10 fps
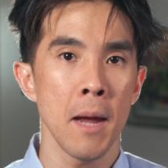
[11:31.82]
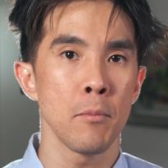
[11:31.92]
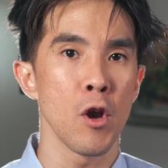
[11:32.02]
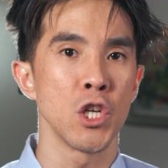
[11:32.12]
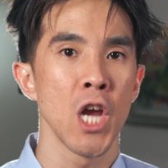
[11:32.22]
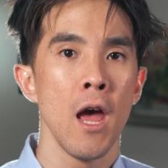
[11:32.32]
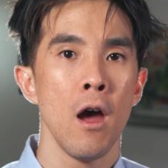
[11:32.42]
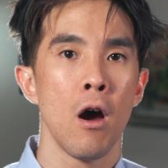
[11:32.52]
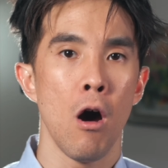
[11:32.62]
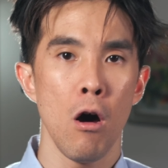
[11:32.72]
hemorrhage,
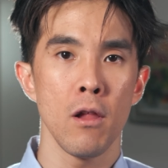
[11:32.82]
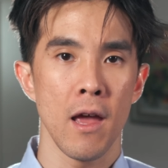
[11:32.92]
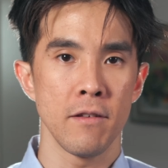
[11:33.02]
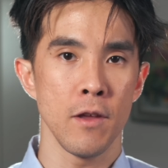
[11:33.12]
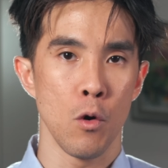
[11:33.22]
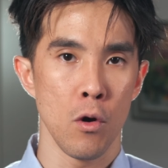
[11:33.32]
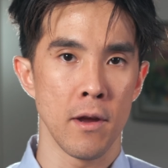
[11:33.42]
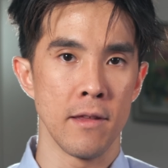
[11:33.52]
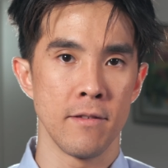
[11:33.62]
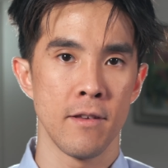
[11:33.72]
all as the
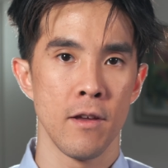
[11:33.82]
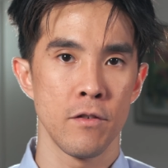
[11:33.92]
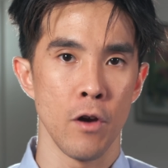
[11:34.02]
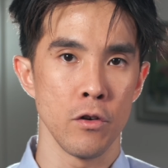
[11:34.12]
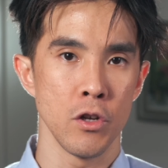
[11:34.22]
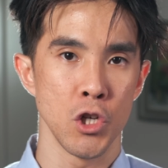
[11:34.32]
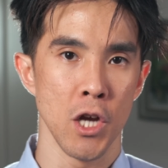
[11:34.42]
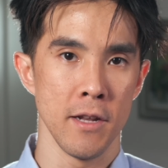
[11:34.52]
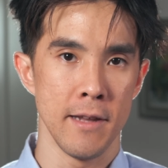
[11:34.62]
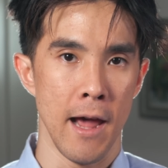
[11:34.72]
organs start to
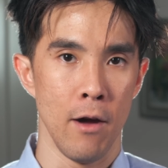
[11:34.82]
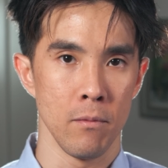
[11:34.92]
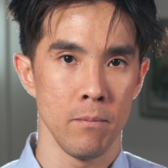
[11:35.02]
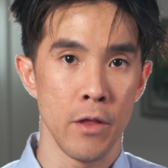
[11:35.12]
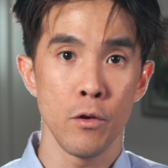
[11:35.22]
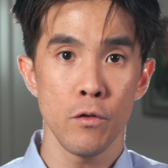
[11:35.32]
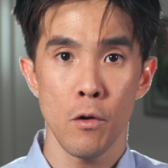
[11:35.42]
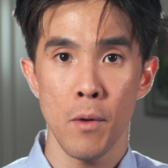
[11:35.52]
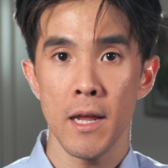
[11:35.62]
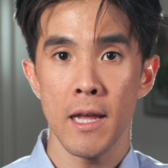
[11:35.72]
shut down. And there's
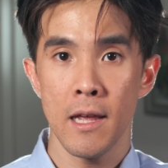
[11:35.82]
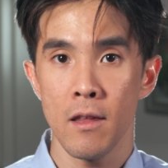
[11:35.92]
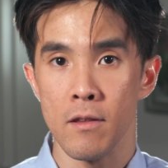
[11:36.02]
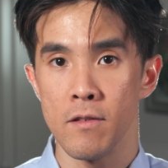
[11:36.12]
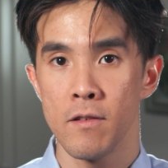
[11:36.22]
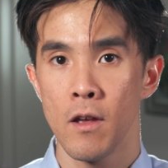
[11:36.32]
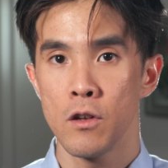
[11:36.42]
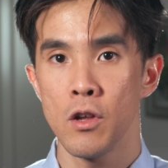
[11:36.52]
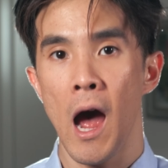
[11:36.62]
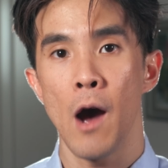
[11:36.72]
already hints
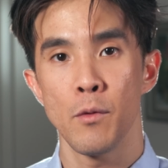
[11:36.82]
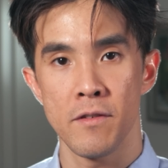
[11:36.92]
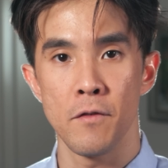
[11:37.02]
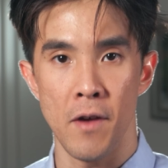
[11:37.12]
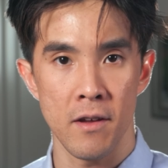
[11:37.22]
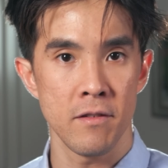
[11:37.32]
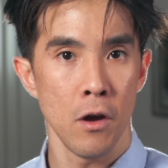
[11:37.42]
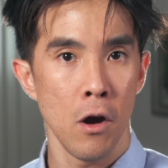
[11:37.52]
to how this affects the